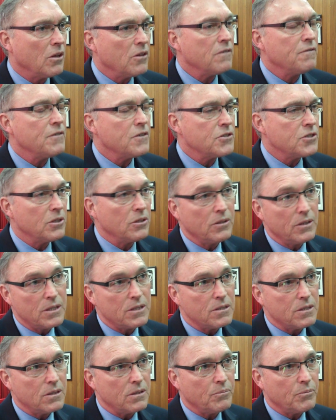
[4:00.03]
other
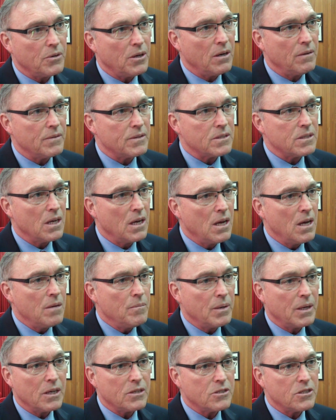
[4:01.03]
facilities in the province.
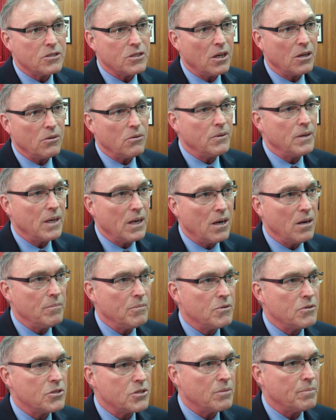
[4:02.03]
Because it's not only our
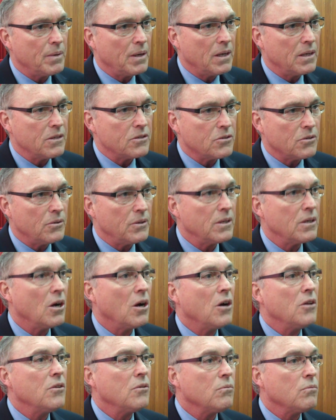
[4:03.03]
municipalities hurting,
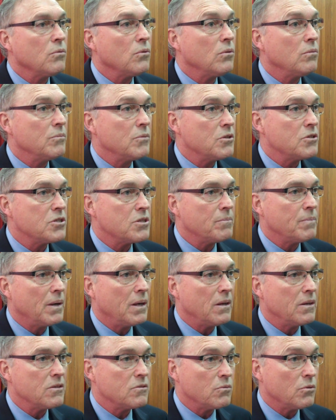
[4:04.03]
other rural
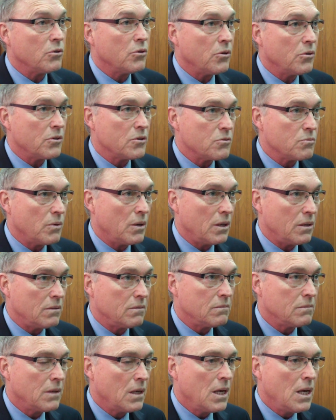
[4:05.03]
municipalities will hurt as well.
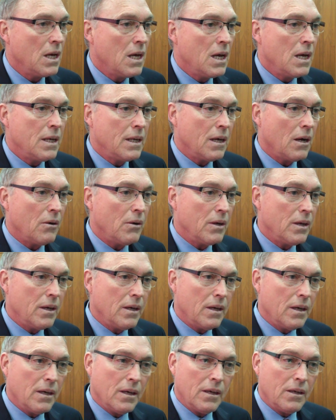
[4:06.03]
Now,
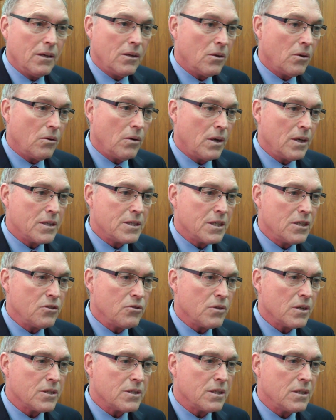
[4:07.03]
you know, it's
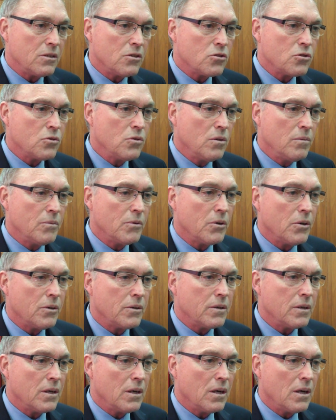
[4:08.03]
interesting, the school
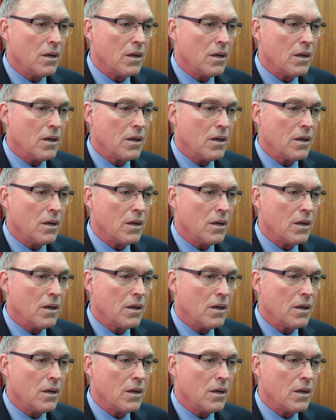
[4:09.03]
board,